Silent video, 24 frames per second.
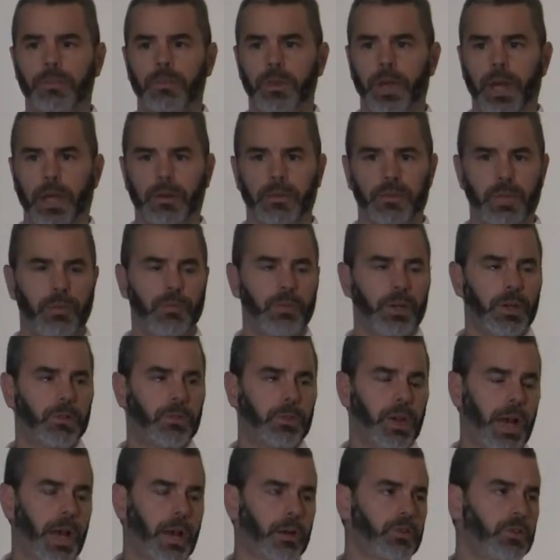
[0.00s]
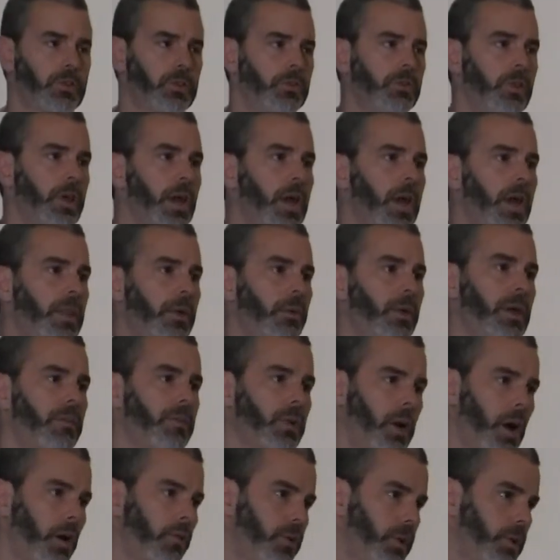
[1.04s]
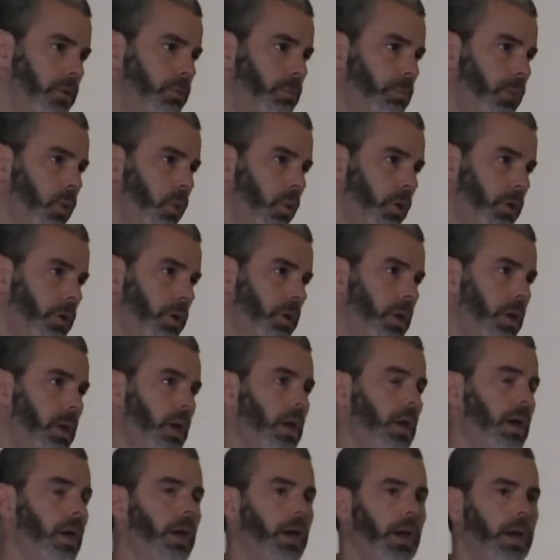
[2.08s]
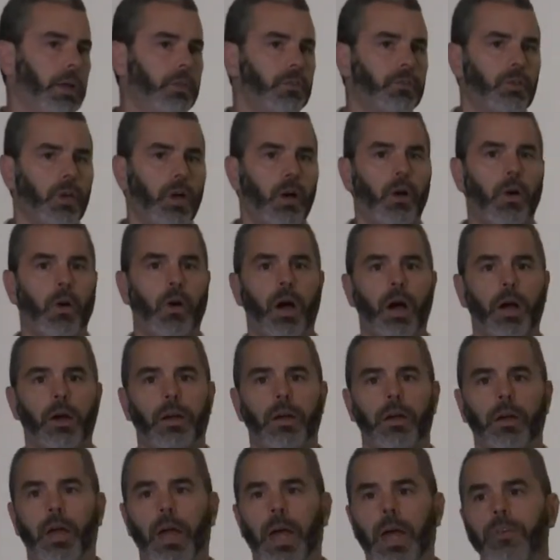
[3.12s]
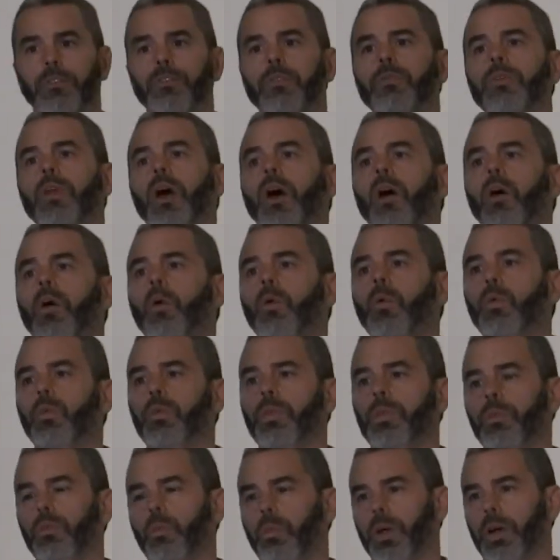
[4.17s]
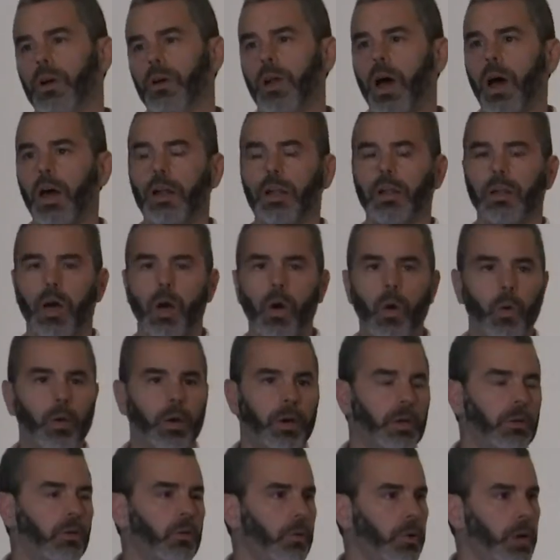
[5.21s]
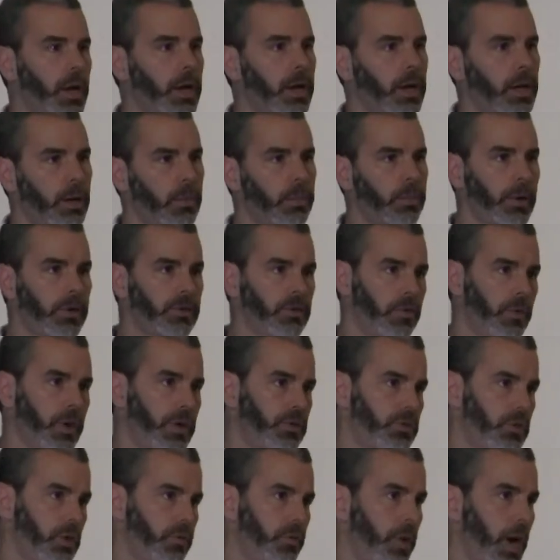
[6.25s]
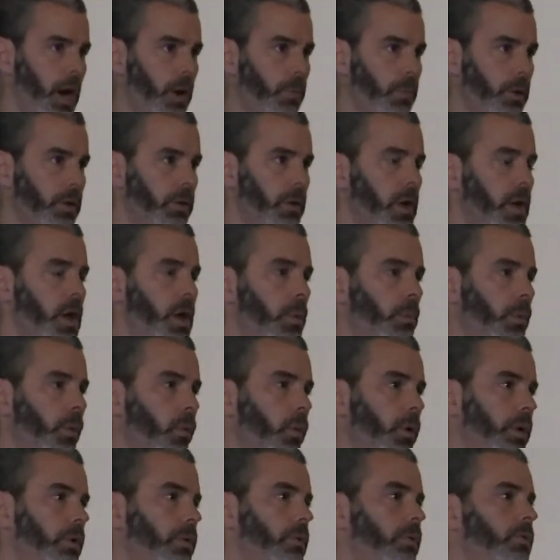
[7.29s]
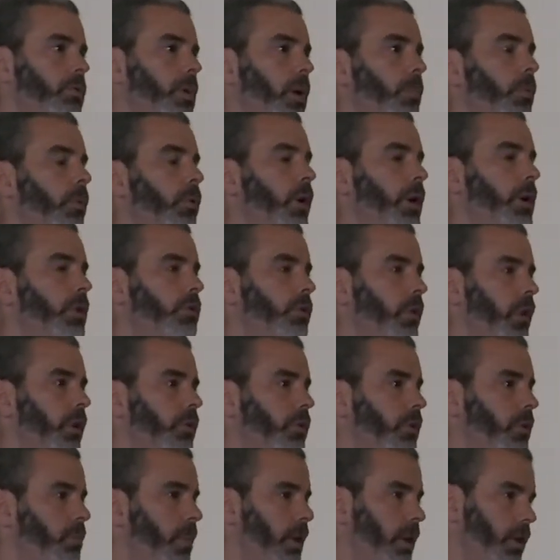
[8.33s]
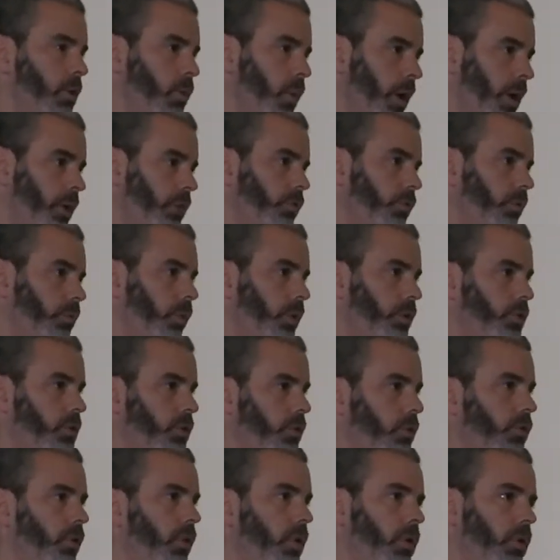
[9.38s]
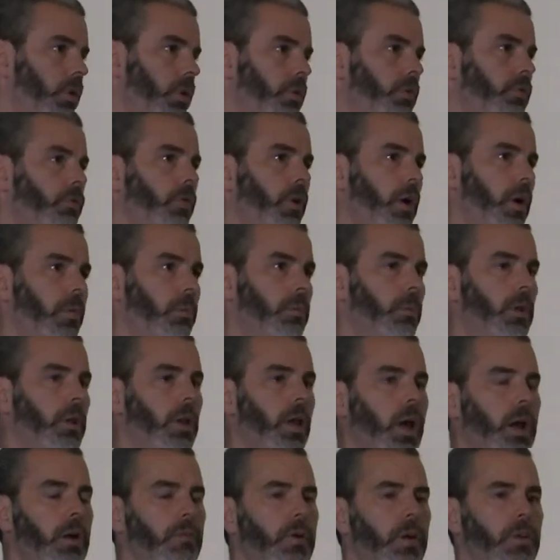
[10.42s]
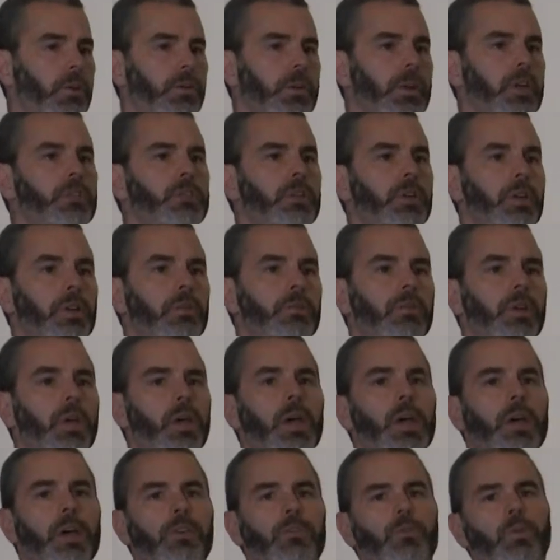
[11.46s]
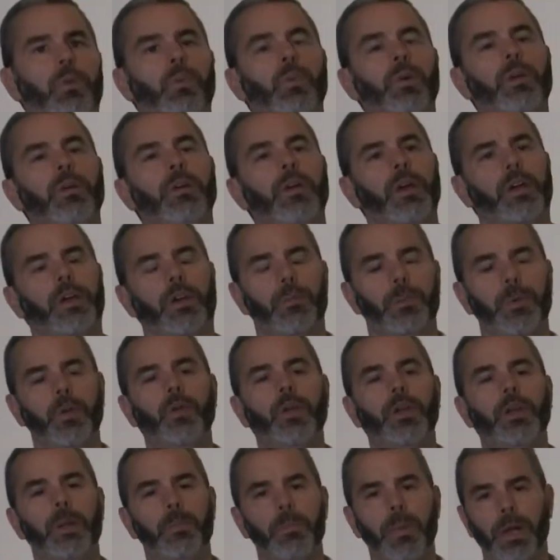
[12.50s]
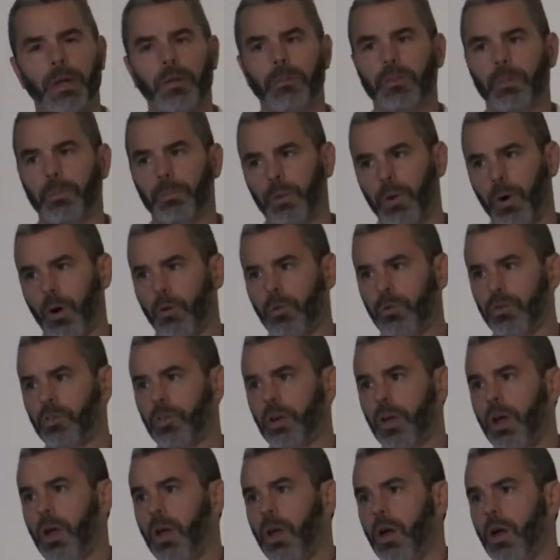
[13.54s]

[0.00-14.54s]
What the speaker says: activities and actions, and then we have a governance board. And so, as you know, we are not alone in creating preservation environment, but what separates us in many ways from what you've heard from a lot of other initiatives is we're really a community-based approach.